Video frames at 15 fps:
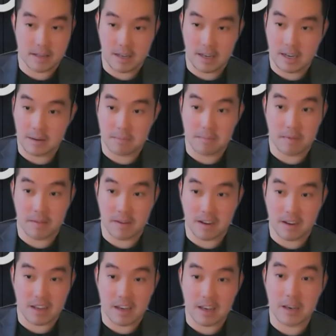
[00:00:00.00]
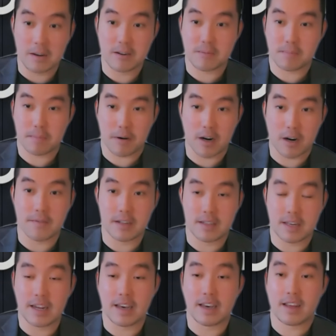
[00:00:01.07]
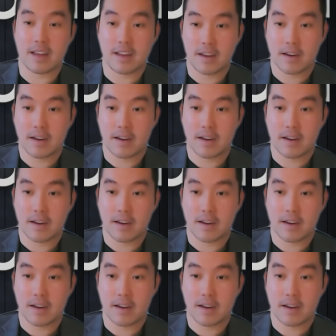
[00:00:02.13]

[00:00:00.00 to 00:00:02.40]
a huge part of it today.